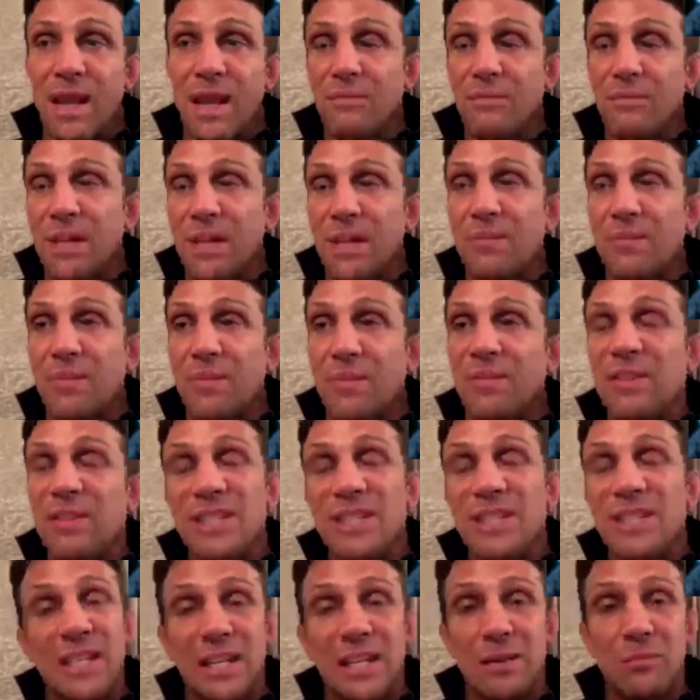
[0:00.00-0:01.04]
a bit of a
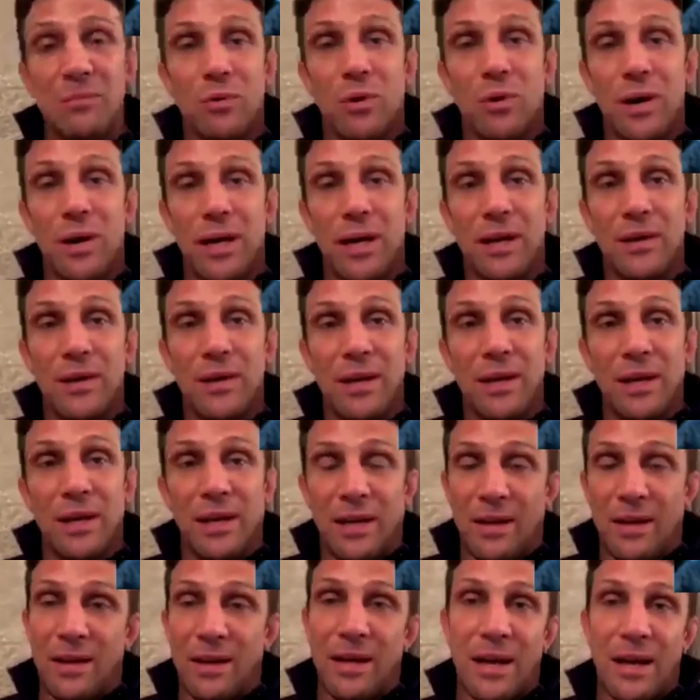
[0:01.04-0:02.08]
silly boy.
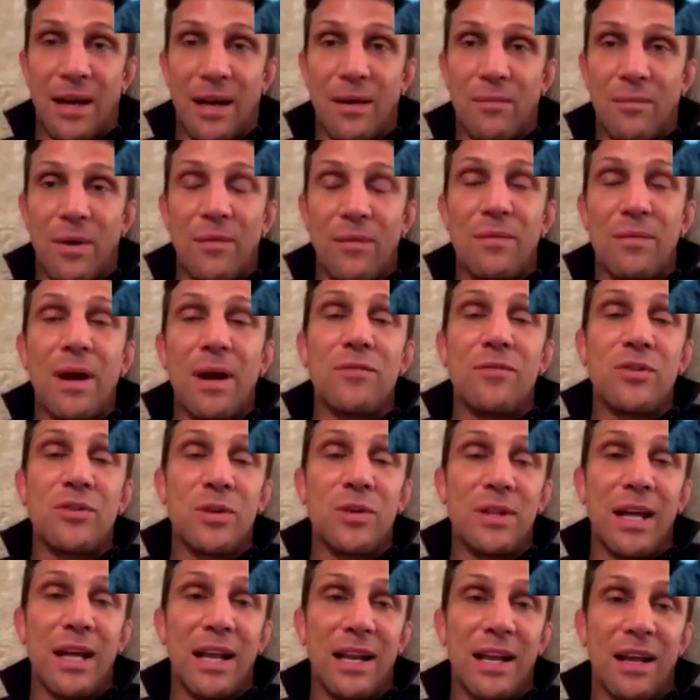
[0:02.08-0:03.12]
I'm doing
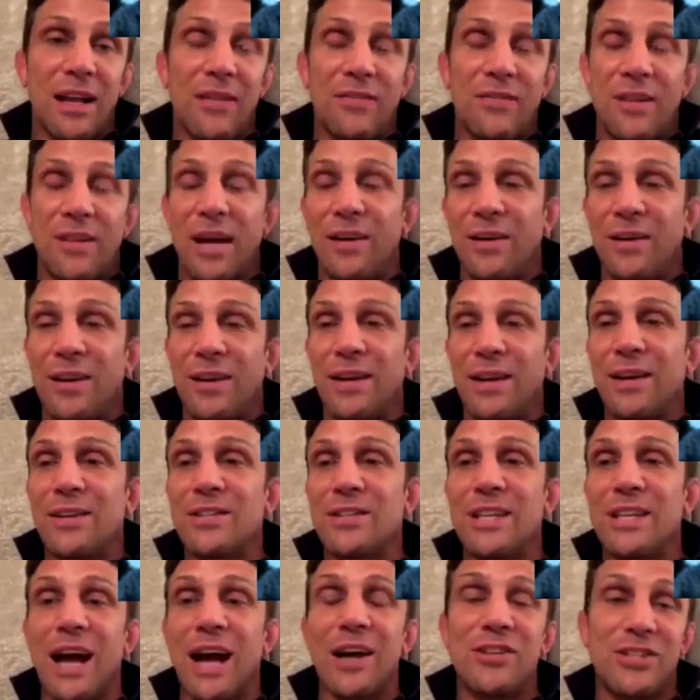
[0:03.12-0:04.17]
that.
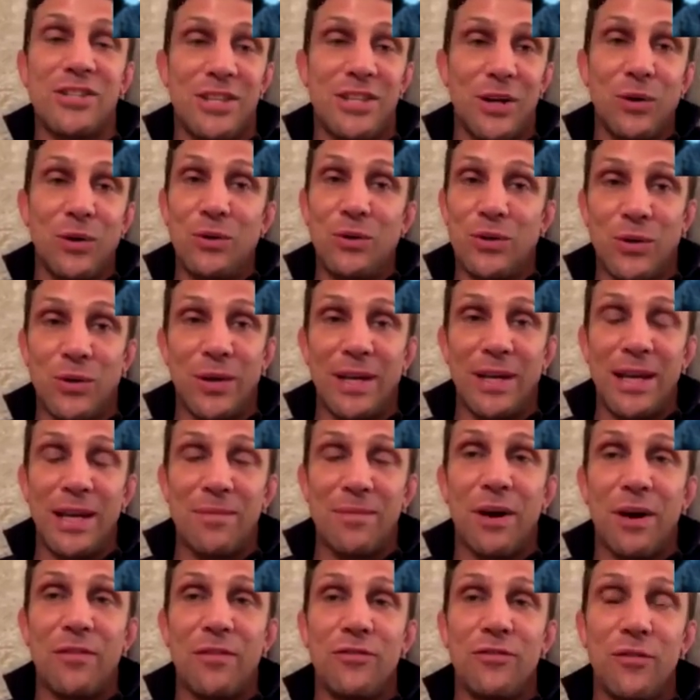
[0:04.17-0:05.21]
I still do it in
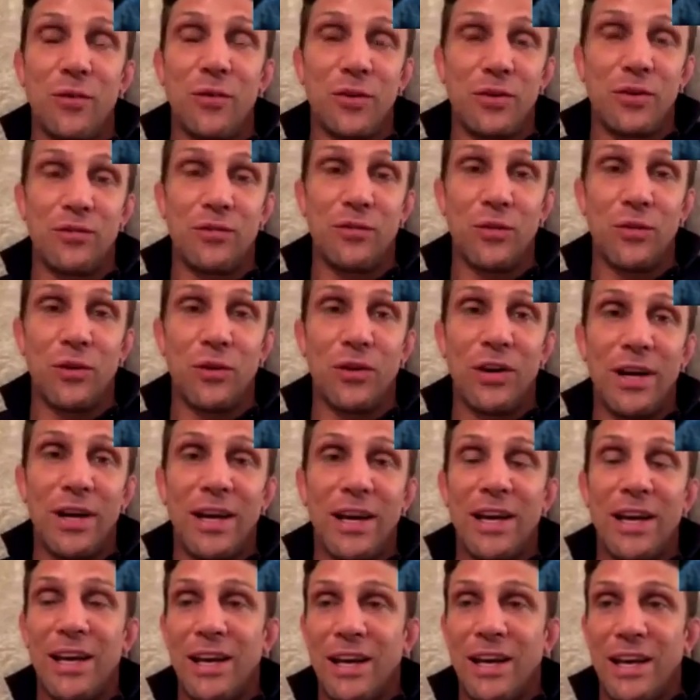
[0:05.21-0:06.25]
my 44
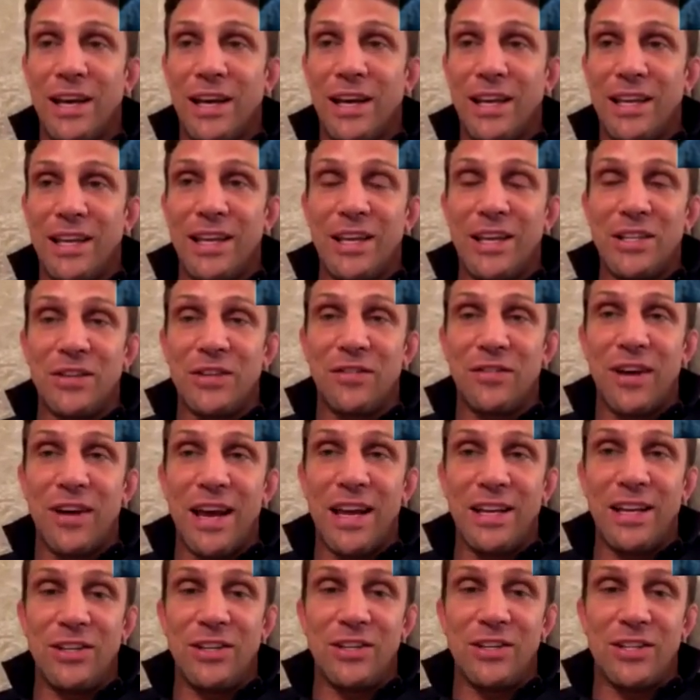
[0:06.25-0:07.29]
years of
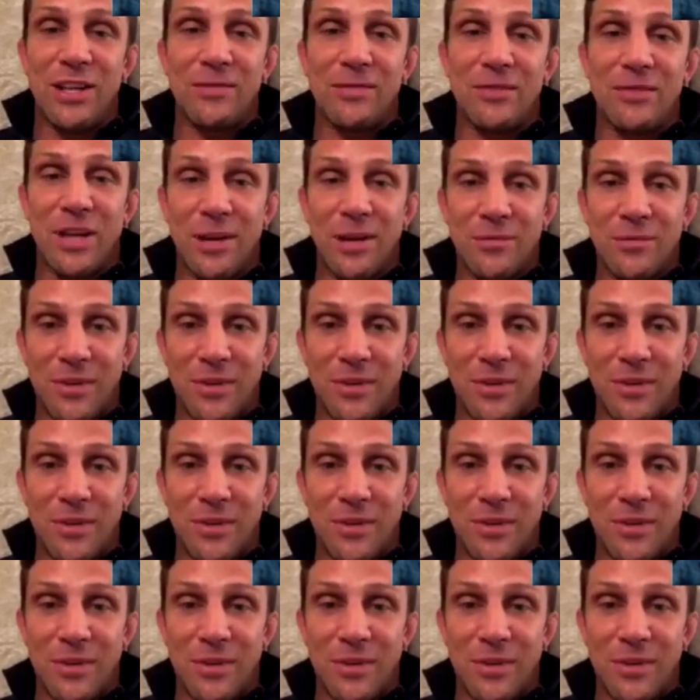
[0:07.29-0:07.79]
age. Sometimes I